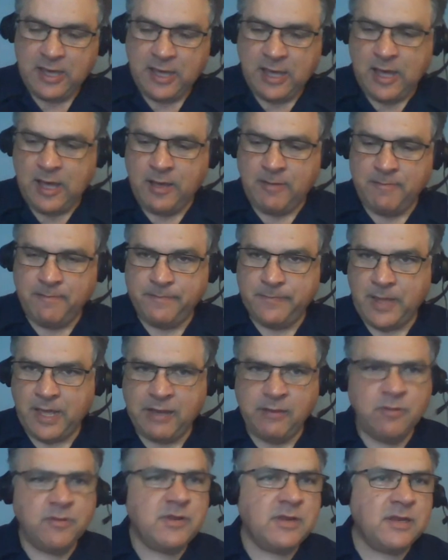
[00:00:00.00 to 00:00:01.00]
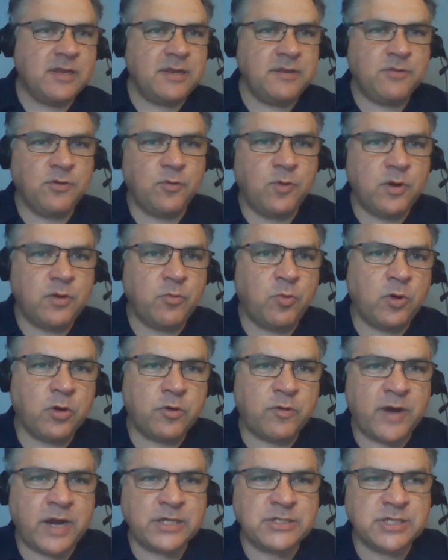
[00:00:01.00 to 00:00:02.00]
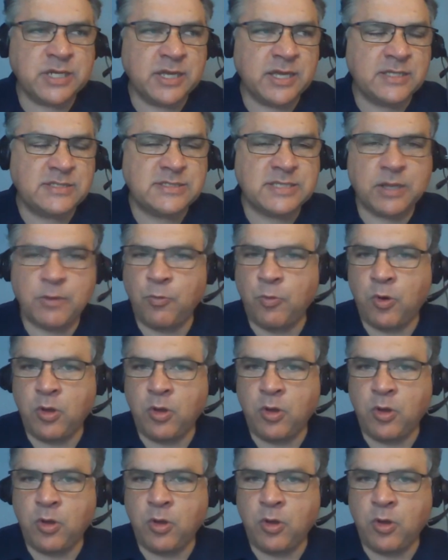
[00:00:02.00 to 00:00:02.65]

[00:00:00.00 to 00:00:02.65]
Um, I don't. Did he do it while crashing against that